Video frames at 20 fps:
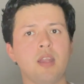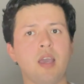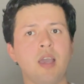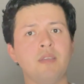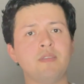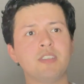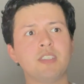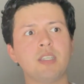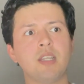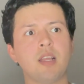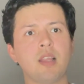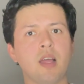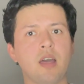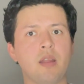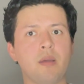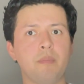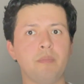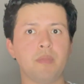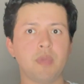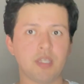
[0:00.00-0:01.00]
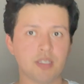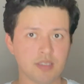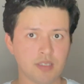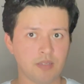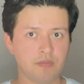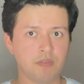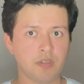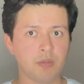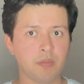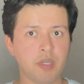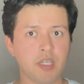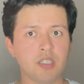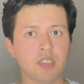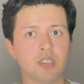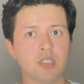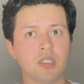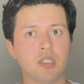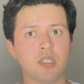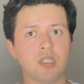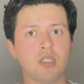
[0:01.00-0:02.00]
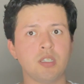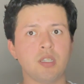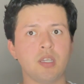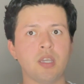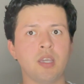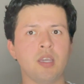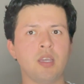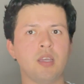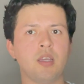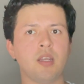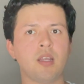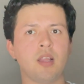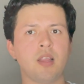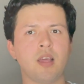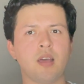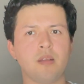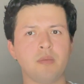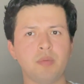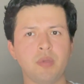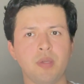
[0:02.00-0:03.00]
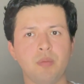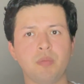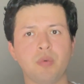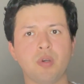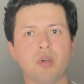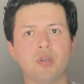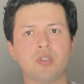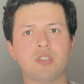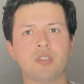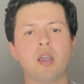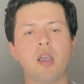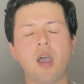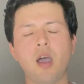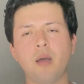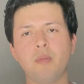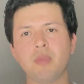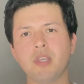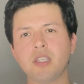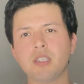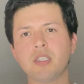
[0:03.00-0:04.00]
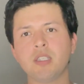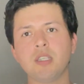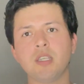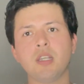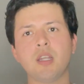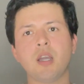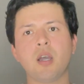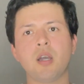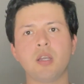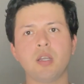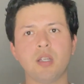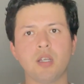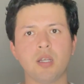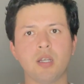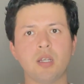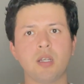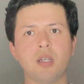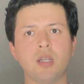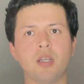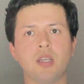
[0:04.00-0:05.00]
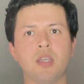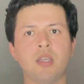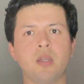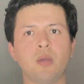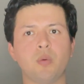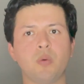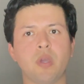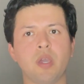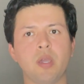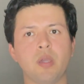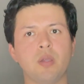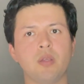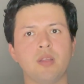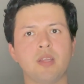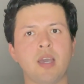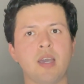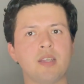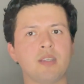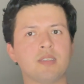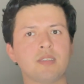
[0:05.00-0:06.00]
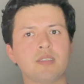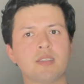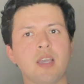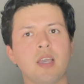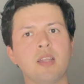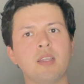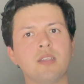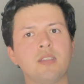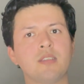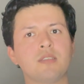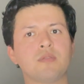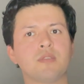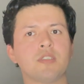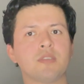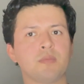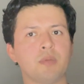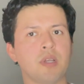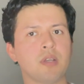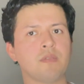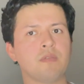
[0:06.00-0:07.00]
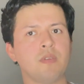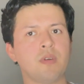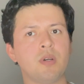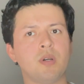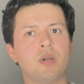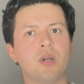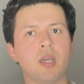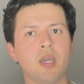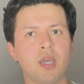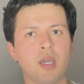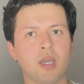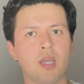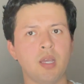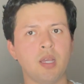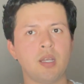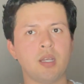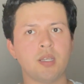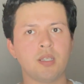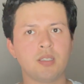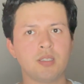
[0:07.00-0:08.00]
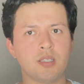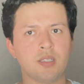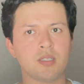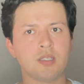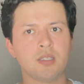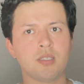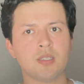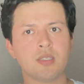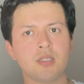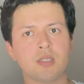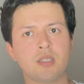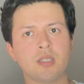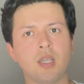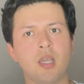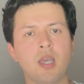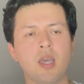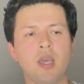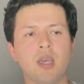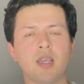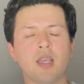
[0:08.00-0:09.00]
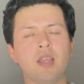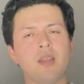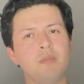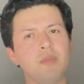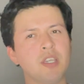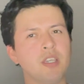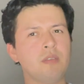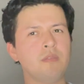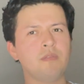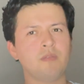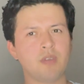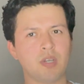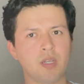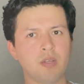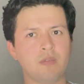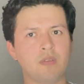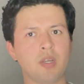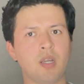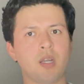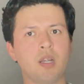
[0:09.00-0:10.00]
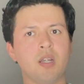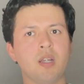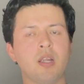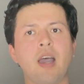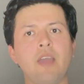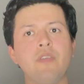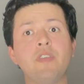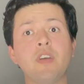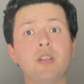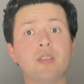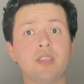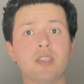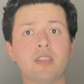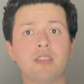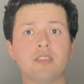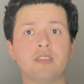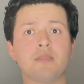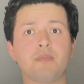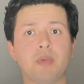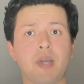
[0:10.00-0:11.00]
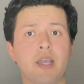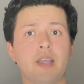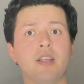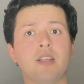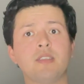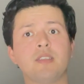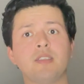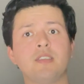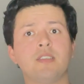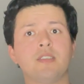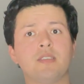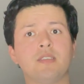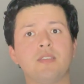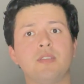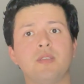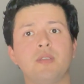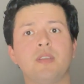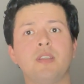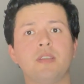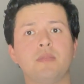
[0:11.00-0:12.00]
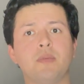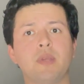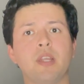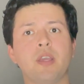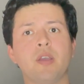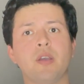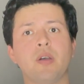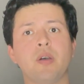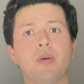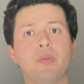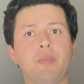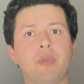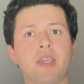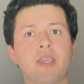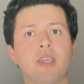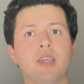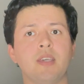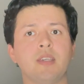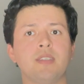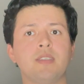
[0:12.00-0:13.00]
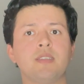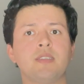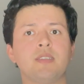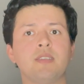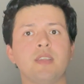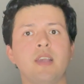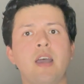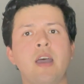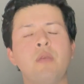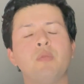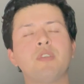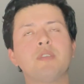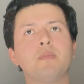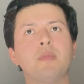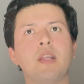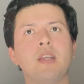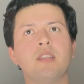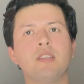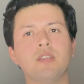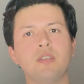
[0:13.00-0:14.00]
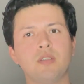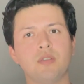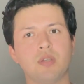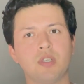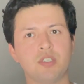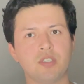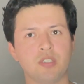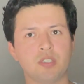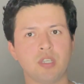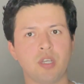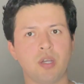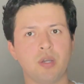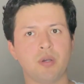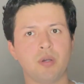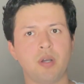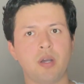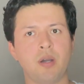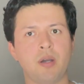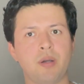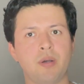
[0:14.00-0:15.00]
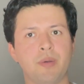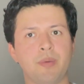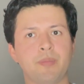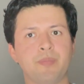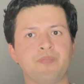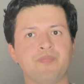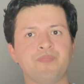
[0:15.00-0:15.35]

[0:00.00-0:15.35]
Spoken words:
I've seen a lot of misinformation and a lot of people just commenting on her in a way that is kind of disrespectful and just kind of making fun of her. I felt inspired to just do this video because I was planning to do a show,